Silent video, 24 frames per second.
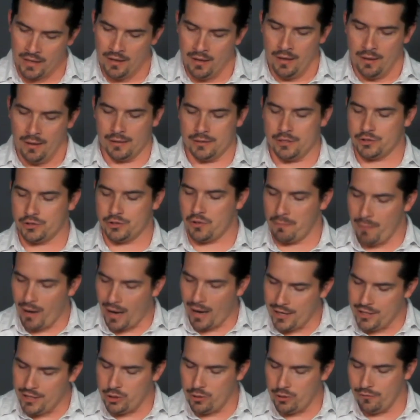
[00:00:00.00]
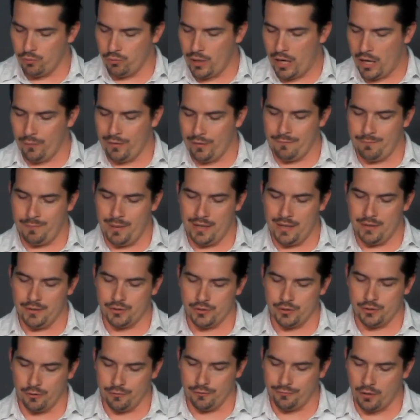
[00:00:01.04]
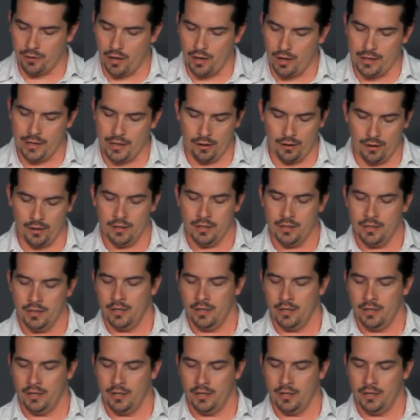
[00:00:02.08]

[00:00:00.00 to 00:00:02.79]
I'll just remind you of where we've been so far here.